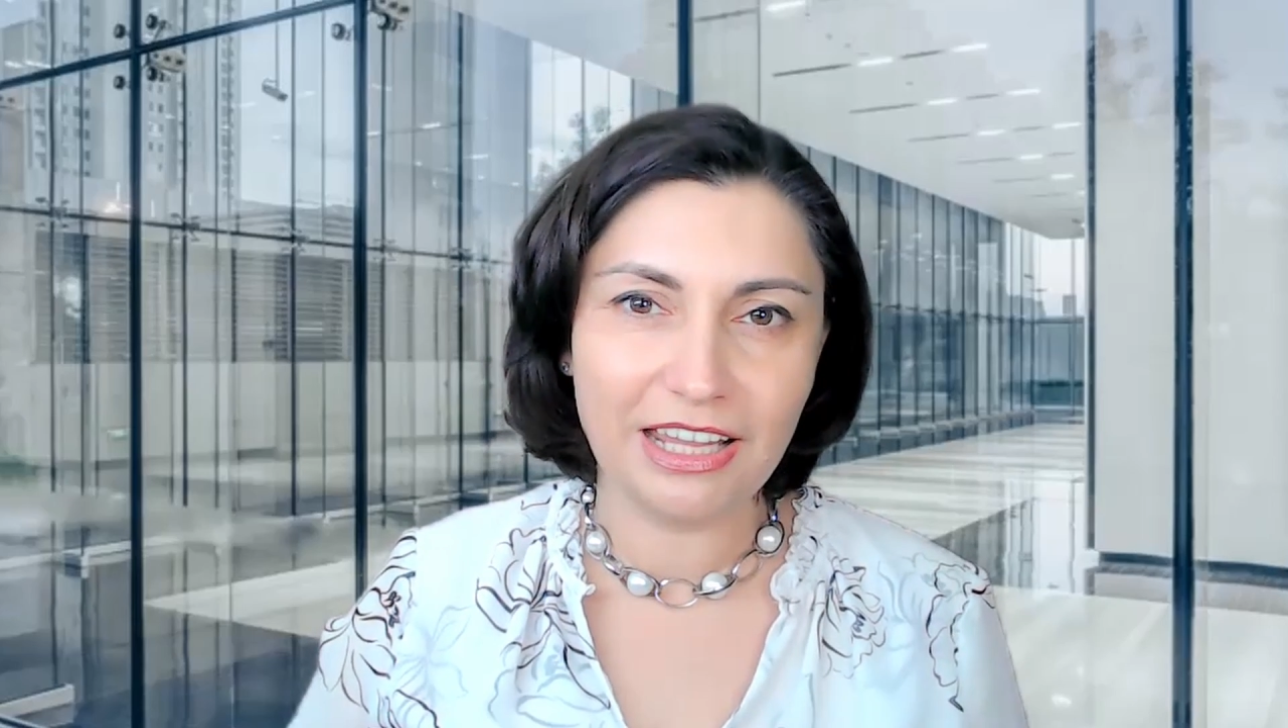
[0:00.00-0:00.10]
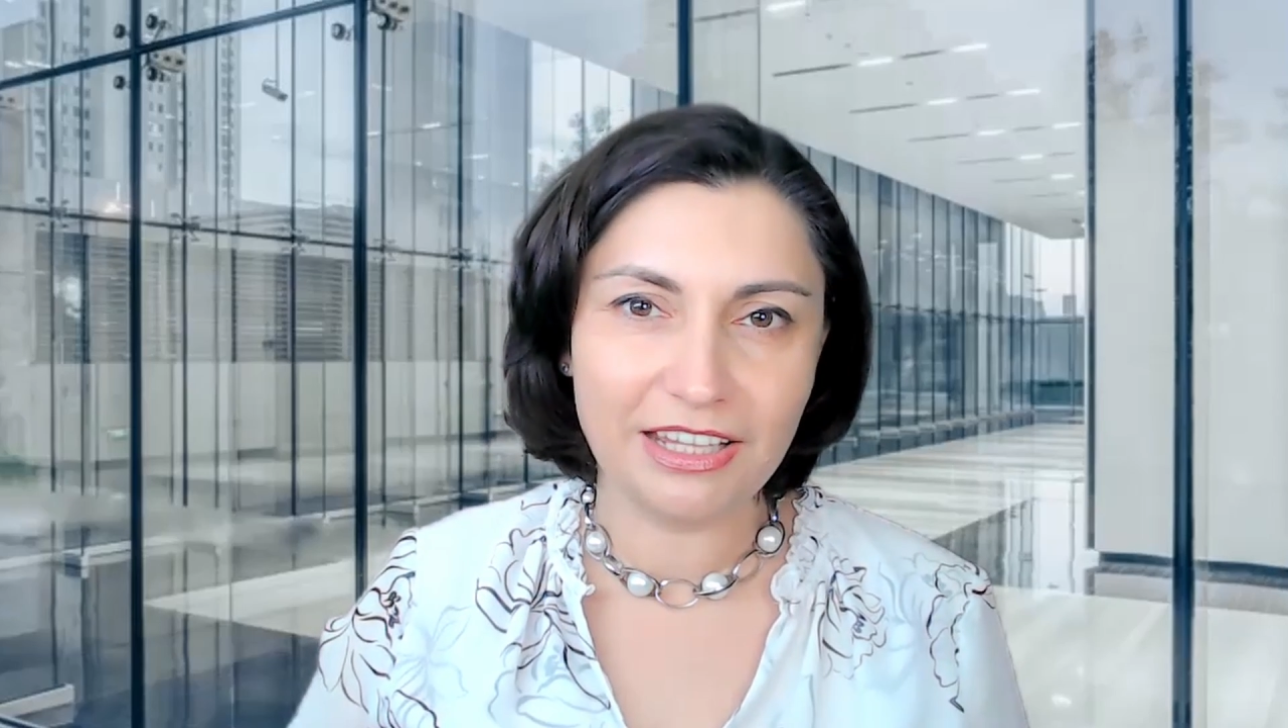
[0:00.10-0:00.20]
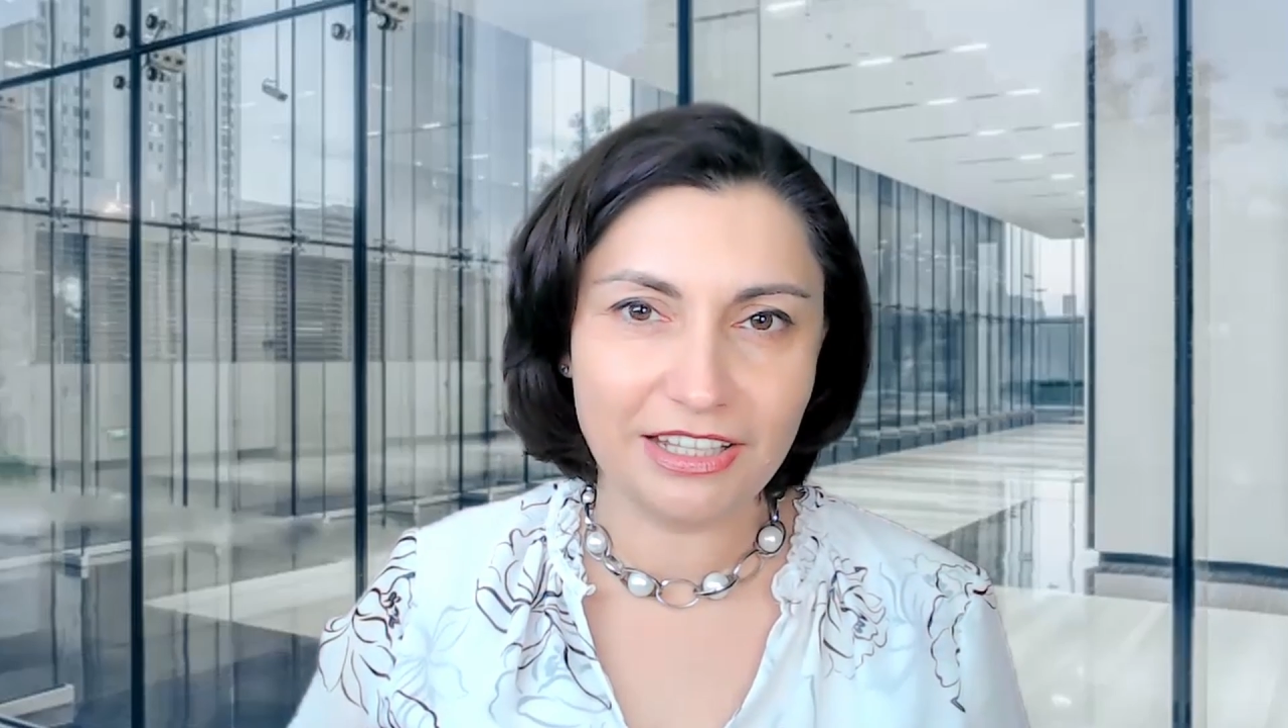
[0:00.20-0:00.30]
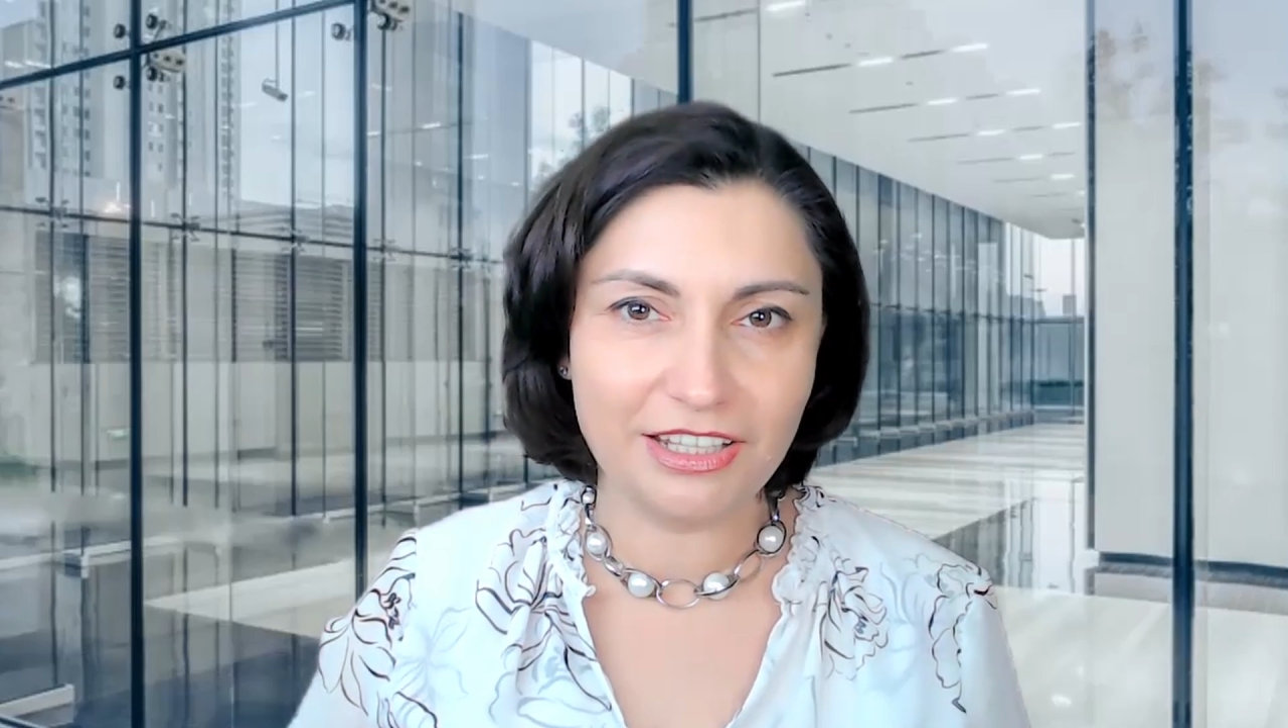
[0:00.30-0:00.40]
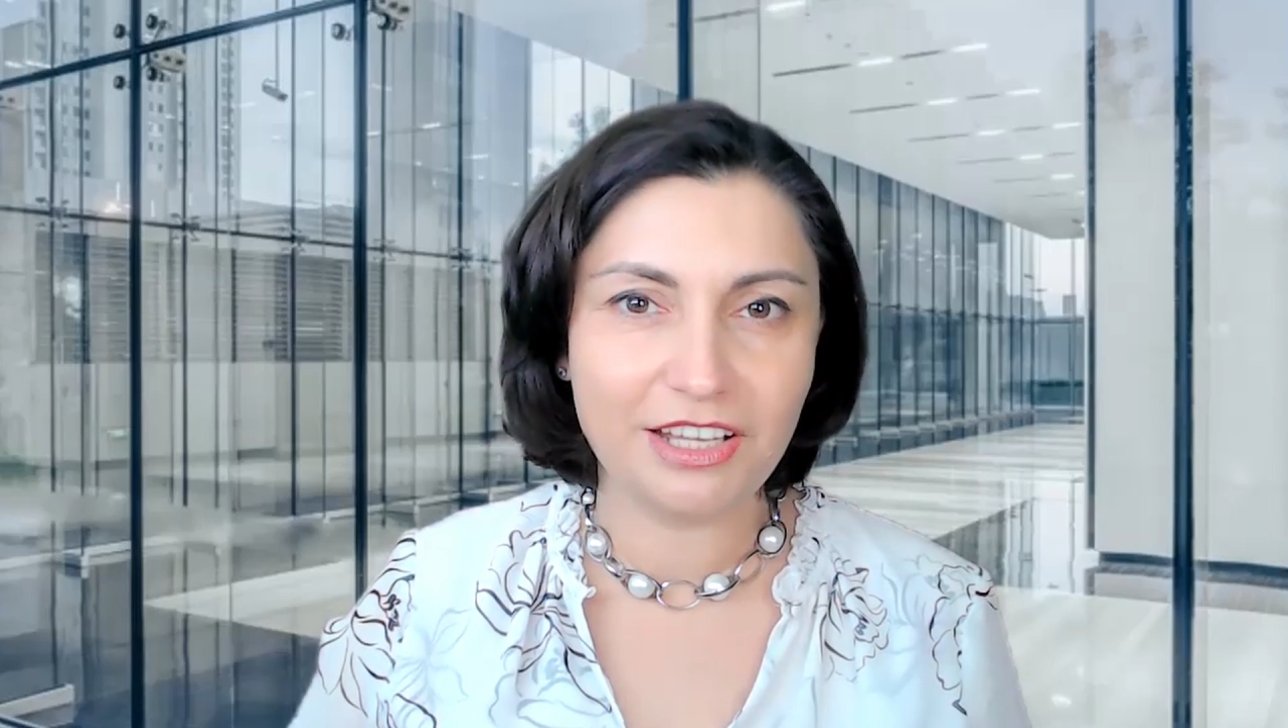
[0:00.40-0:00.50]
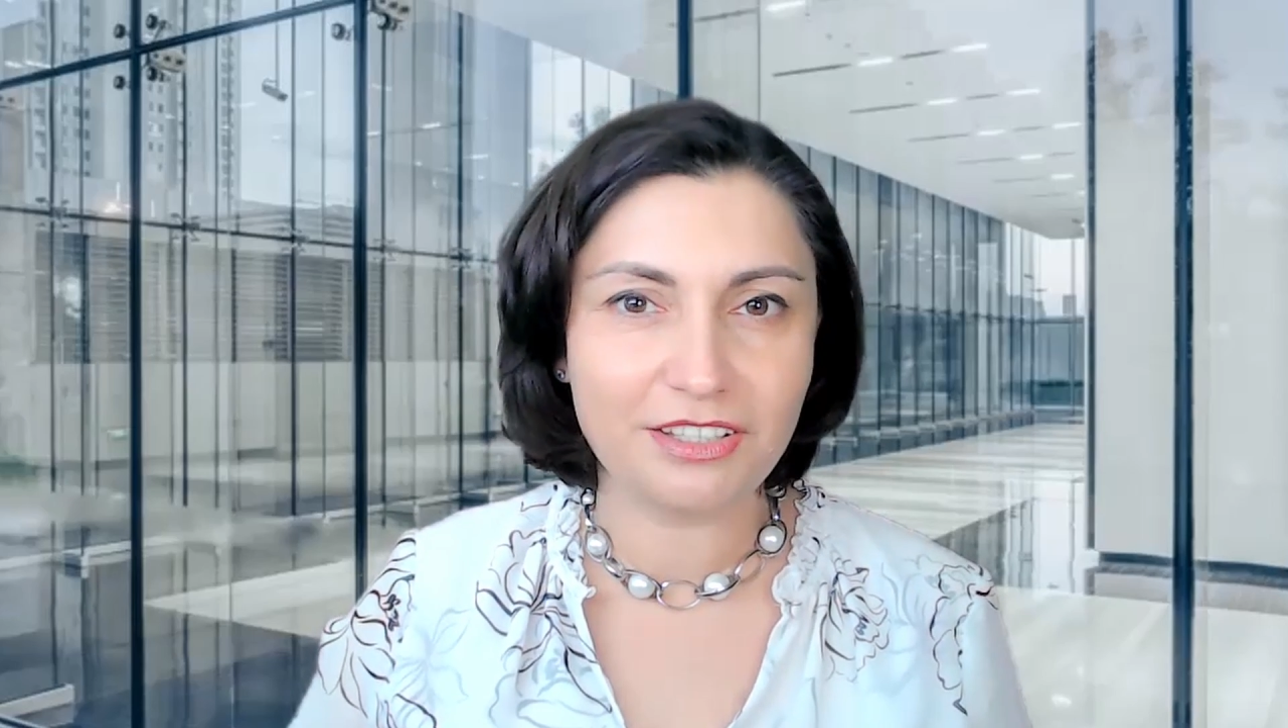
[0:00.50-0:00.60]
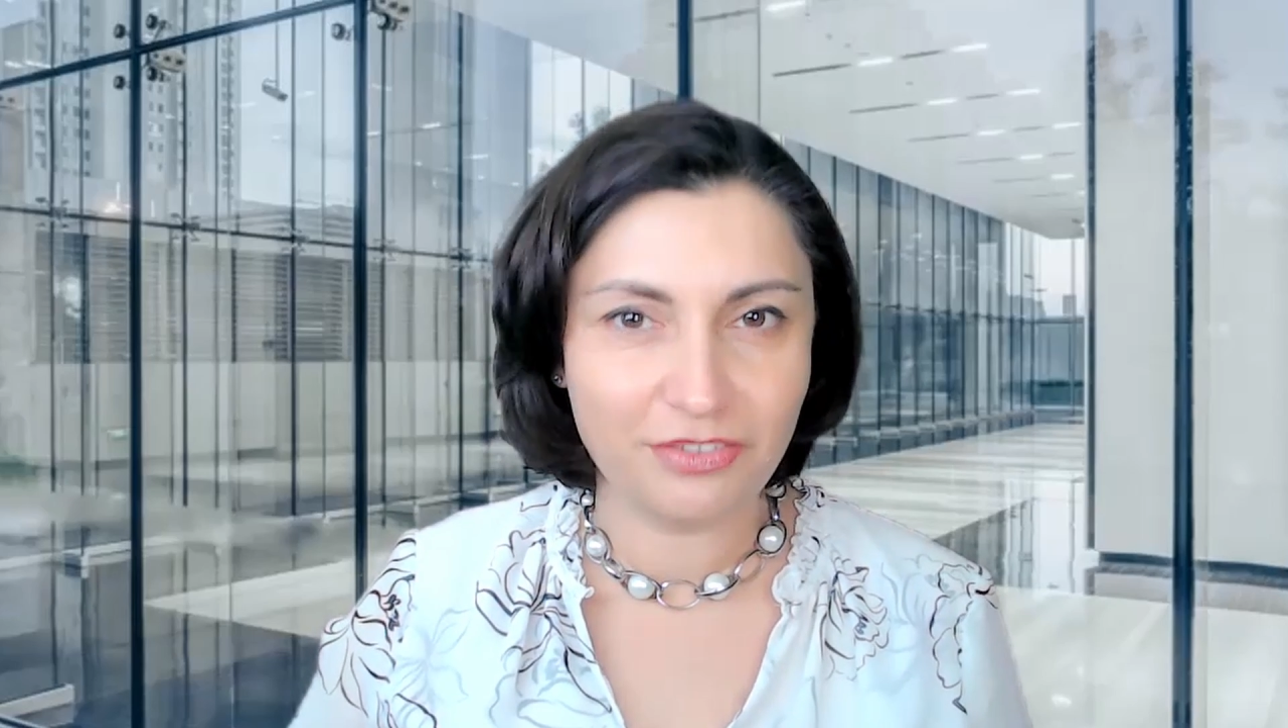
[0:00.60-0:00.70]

in the next